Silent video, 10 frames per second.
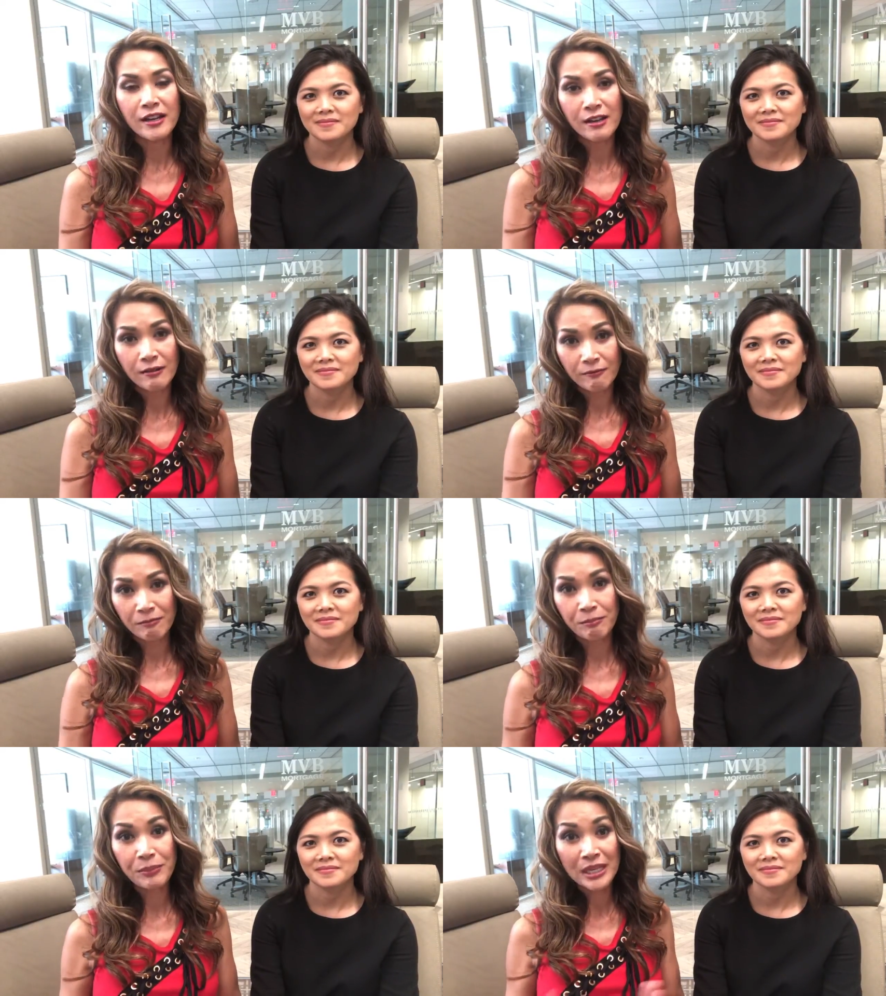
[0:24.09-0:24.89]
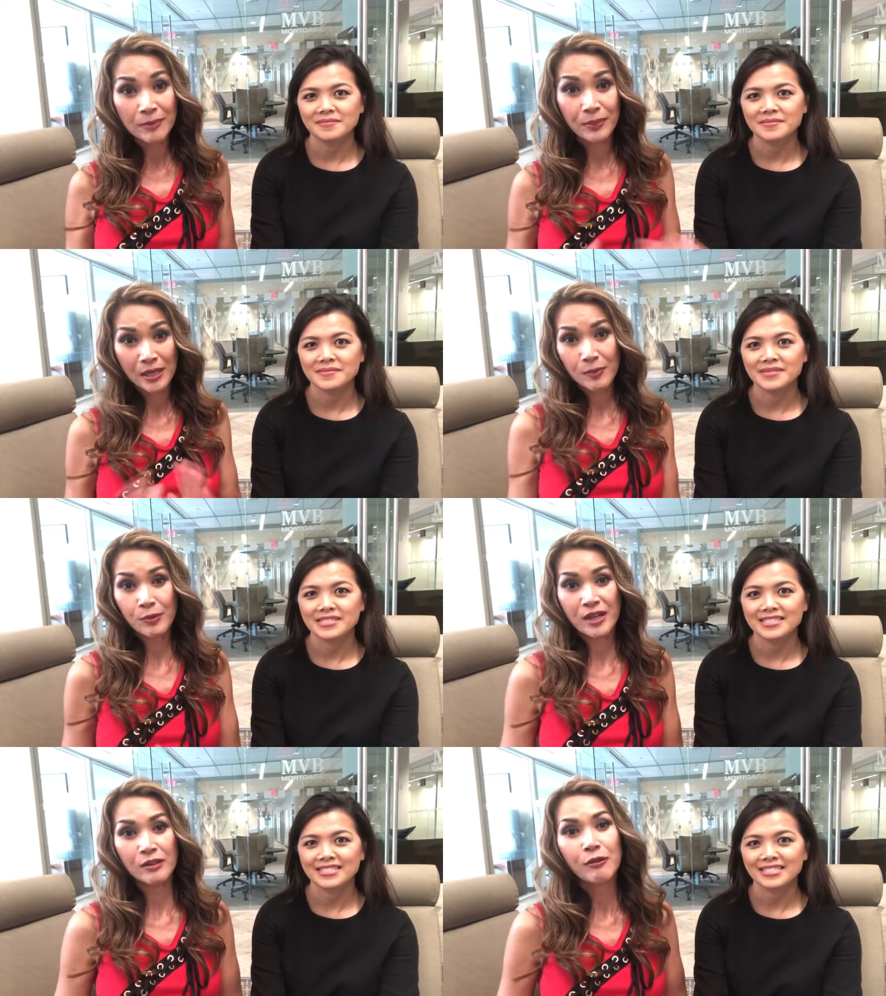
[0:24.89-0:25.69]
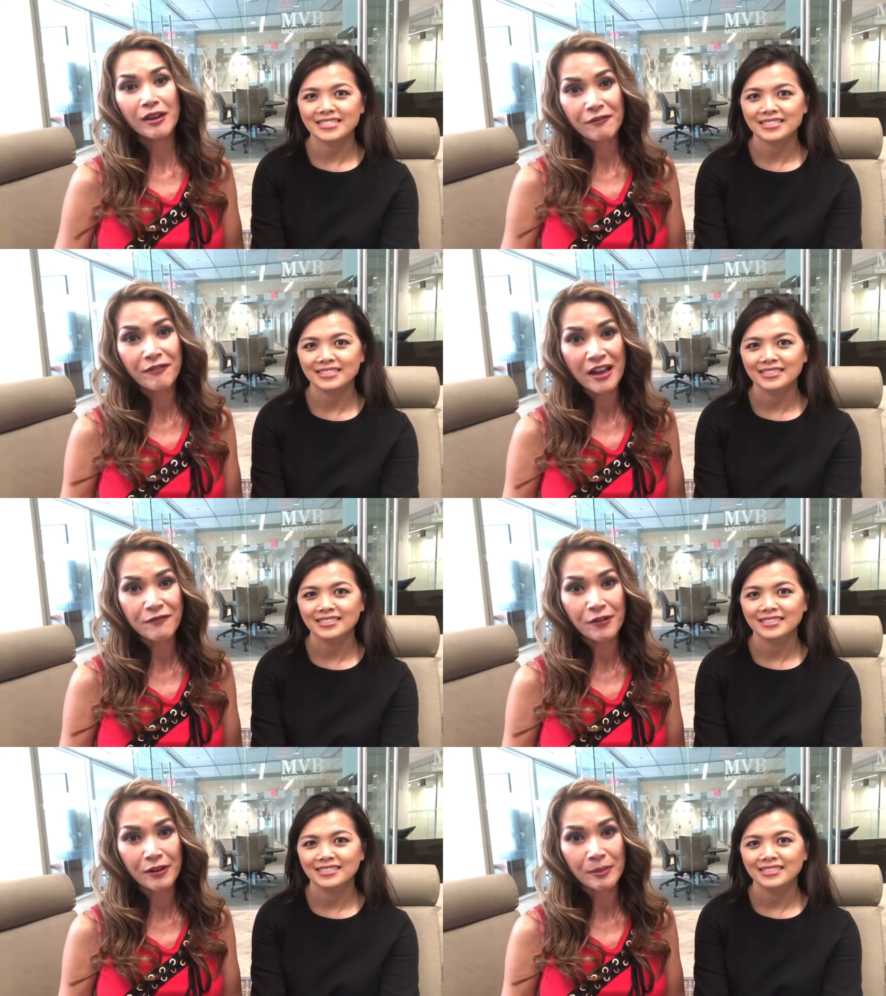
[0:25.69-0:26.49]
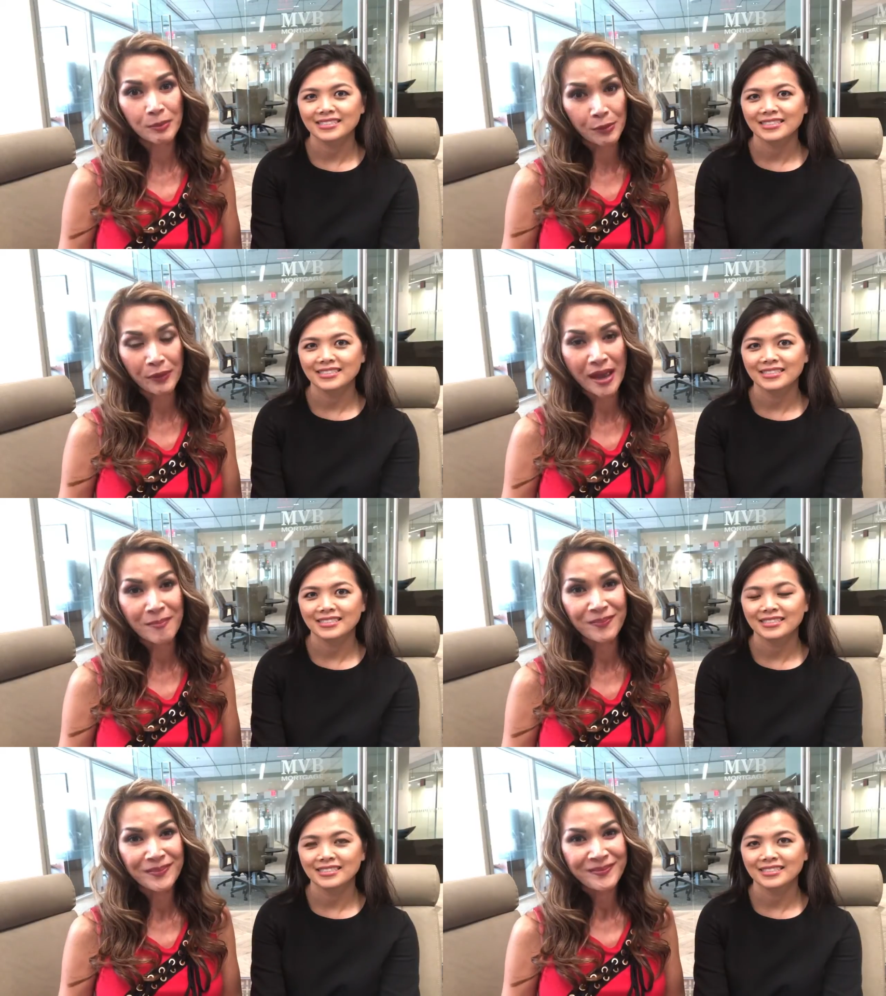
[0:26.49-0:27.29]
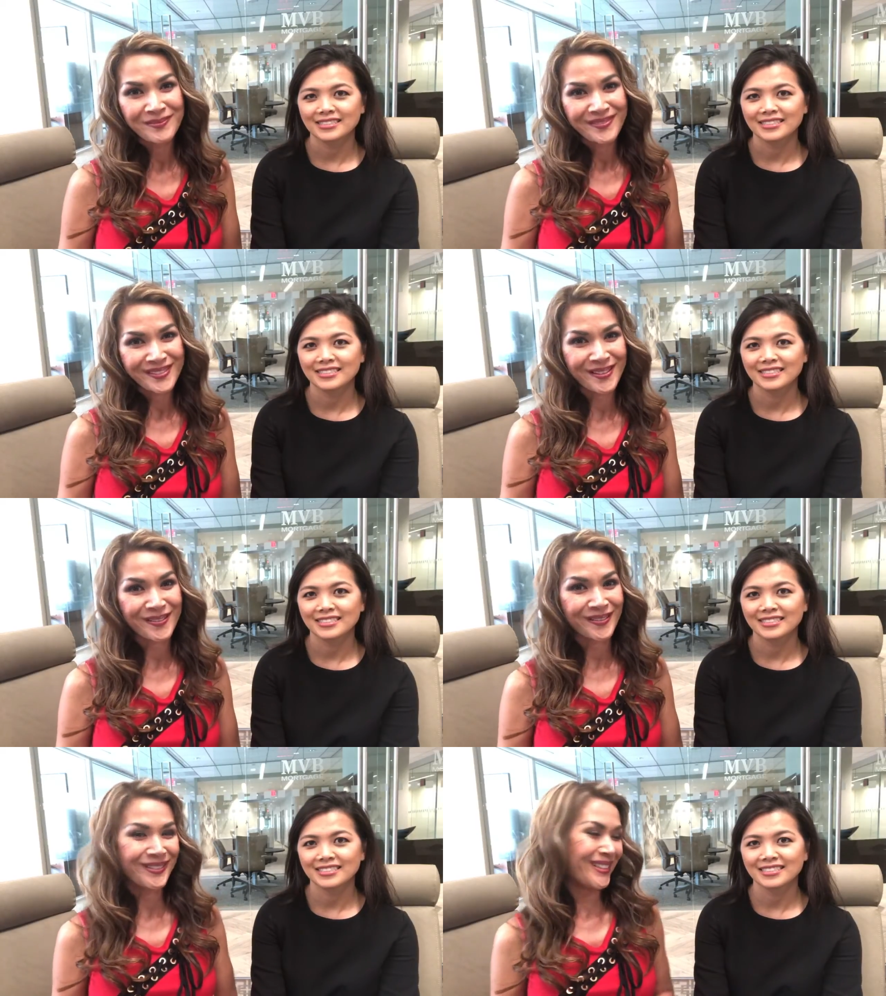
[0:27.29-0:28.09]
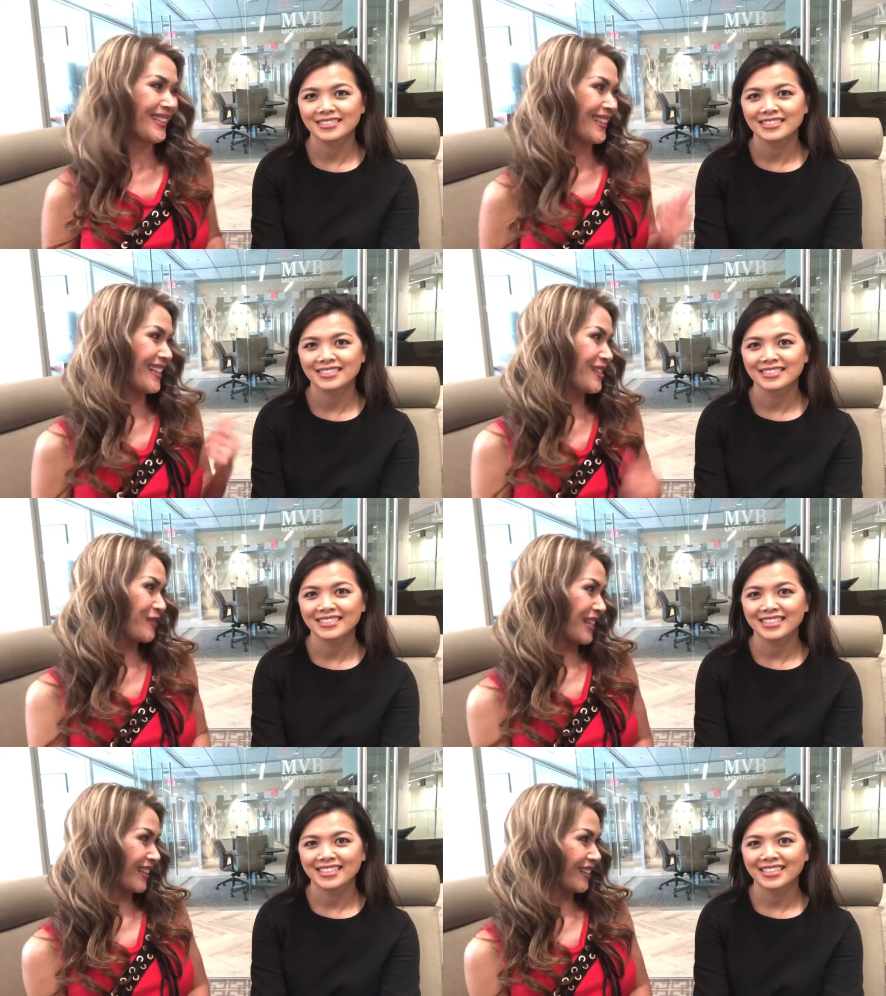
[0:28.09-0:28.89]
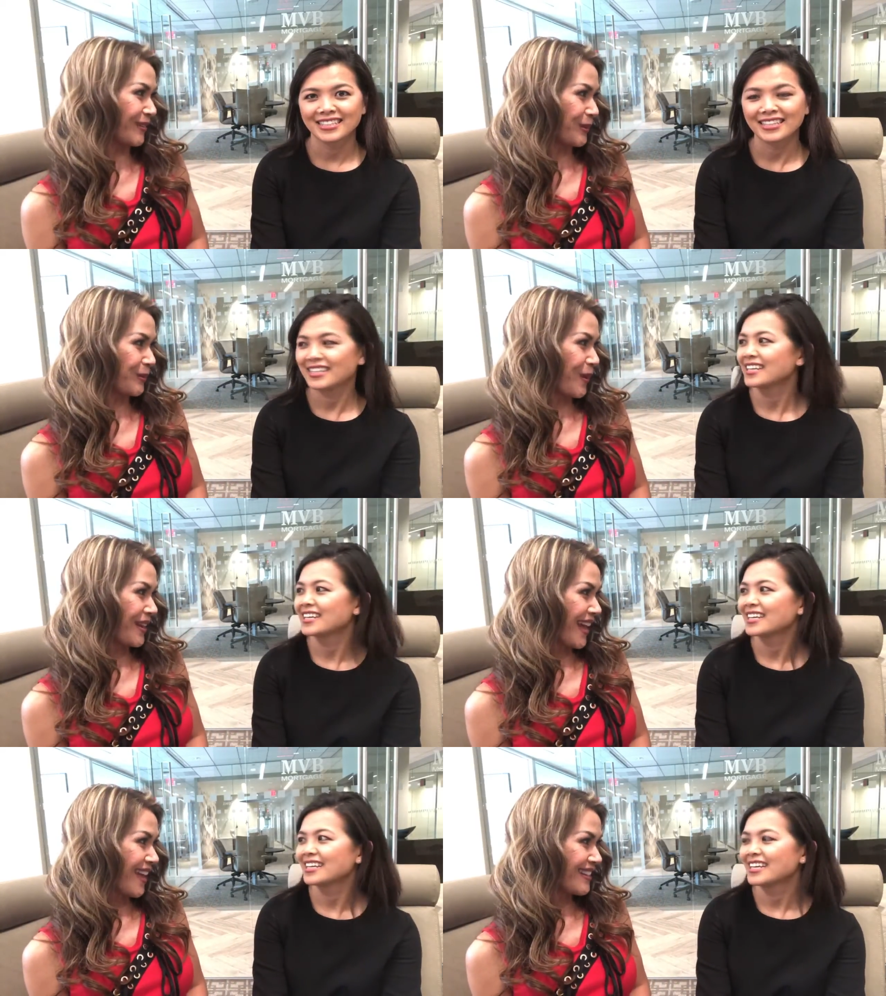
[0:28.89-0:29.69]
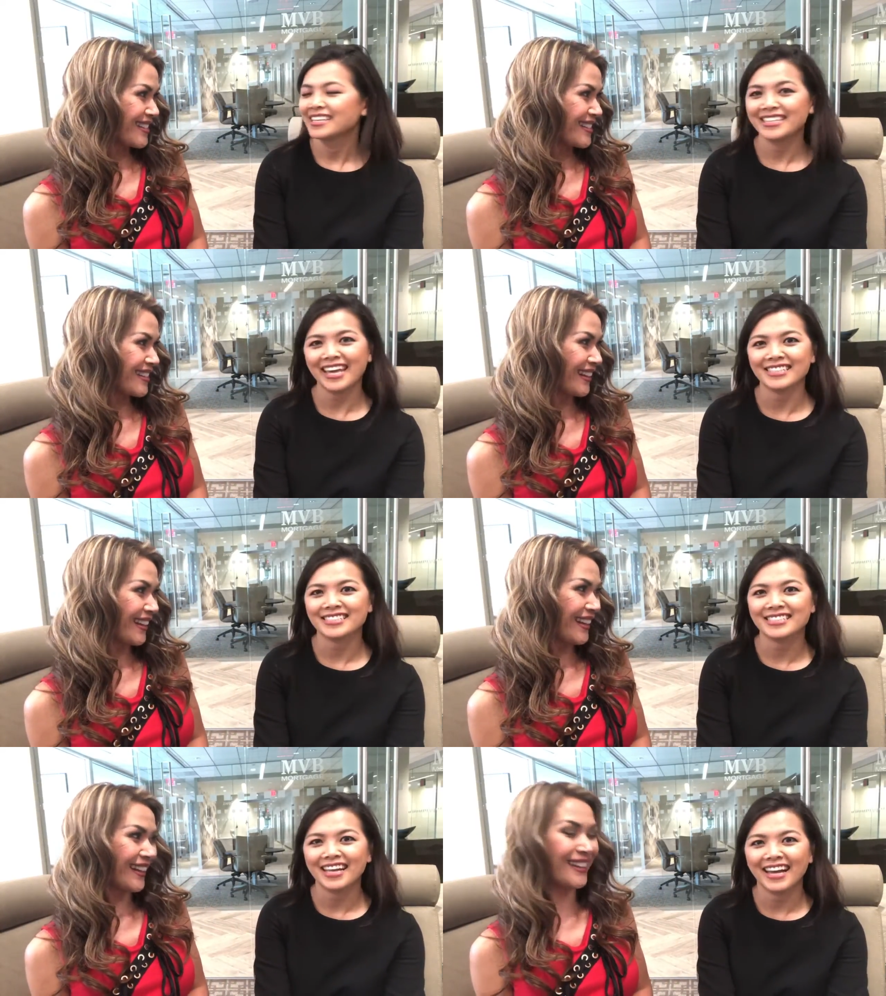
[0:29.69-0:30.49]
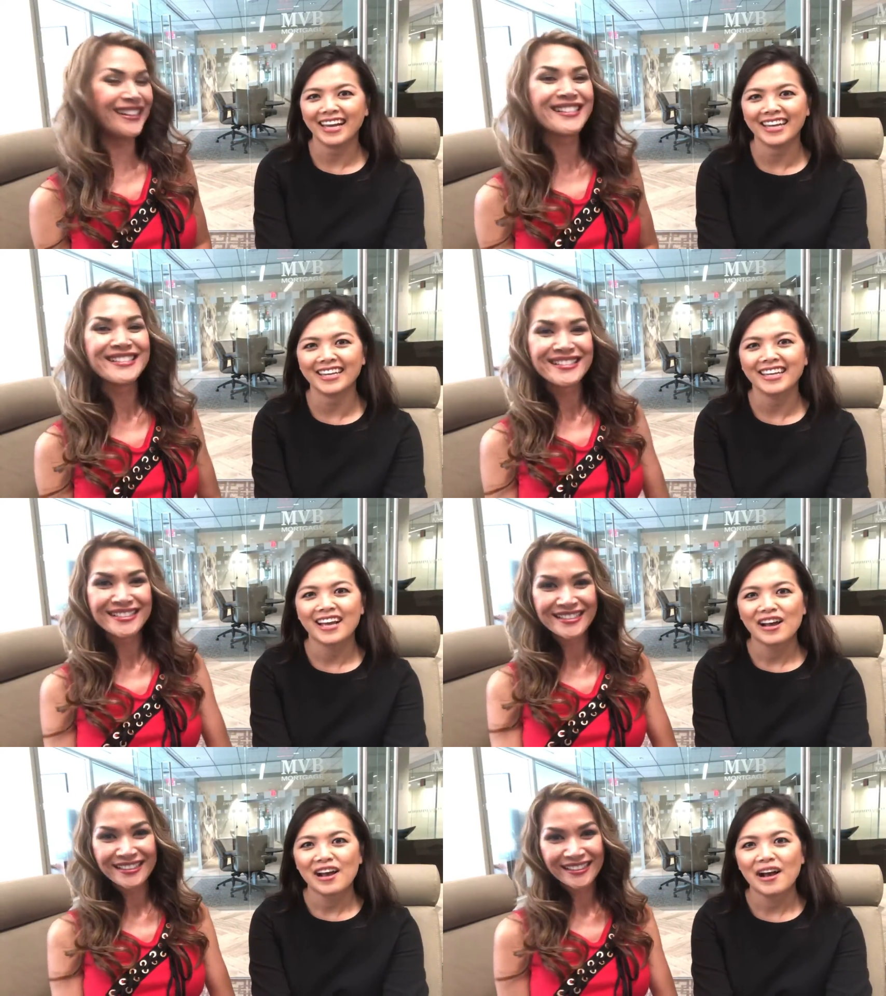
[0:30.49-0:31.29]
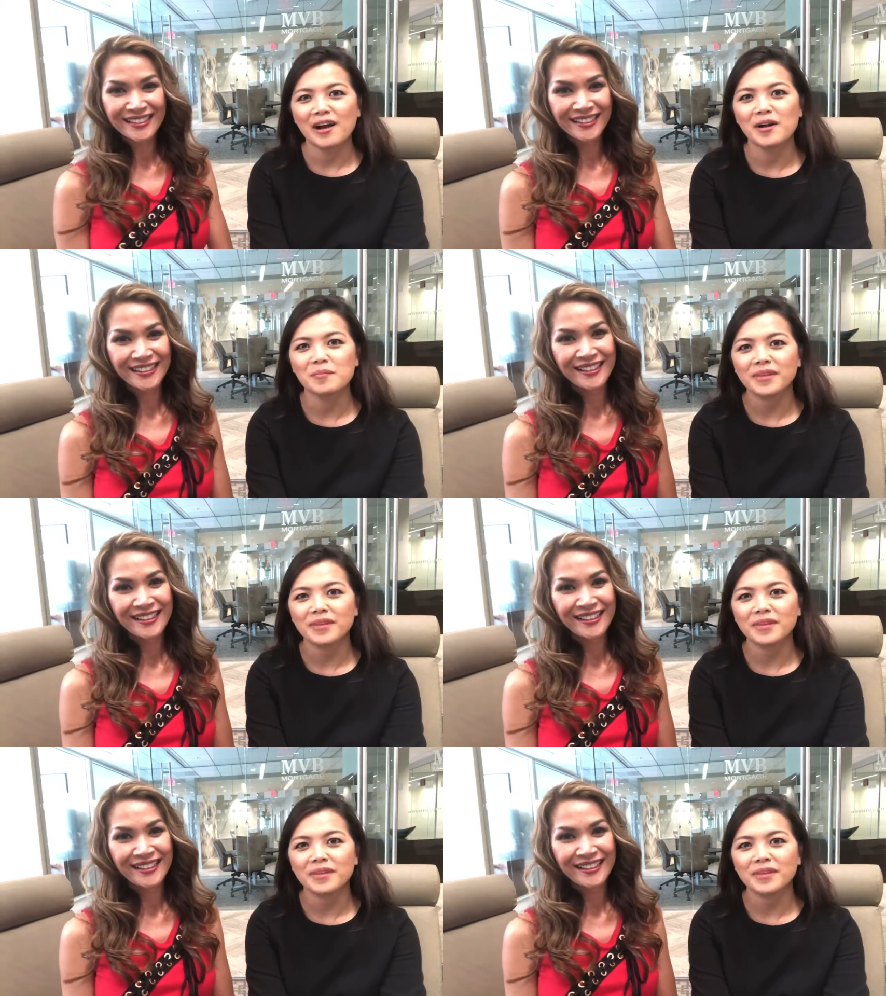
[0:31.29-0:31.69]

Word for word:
Speaker 1: any people that qualify for the program. So Lynn, do you want to go through on that?
Speaker 2: Yes. Mm -hmm. Hi. Um,